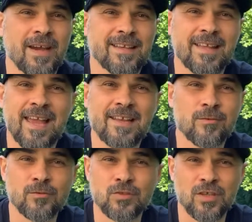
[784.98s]
daily
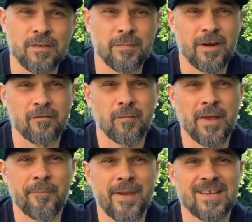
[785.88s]
routine, part of
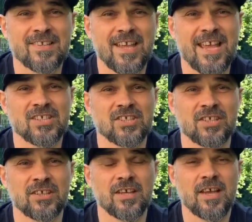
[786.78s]
my
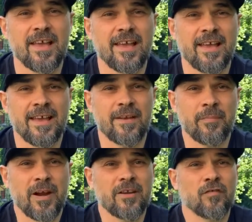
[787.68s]
meditation, and
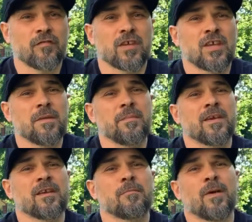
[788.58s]
part of
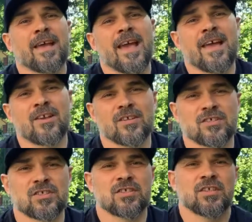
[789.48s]
keeping my
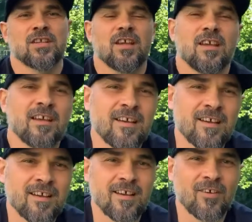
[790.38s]
energy
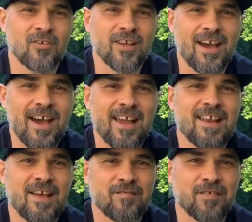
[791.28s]
on a high
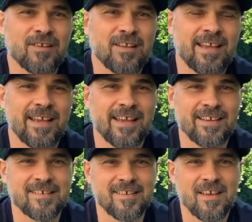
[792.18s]
level
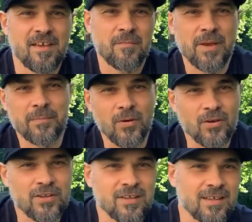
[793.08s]
and my
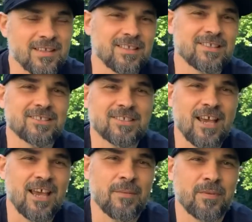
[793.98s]
body in
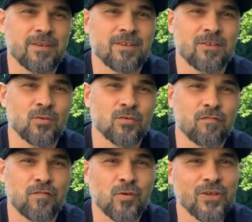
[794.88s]
shape, in good
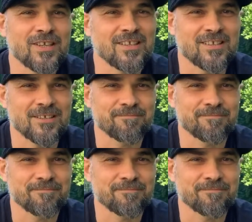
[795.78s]
fluidity.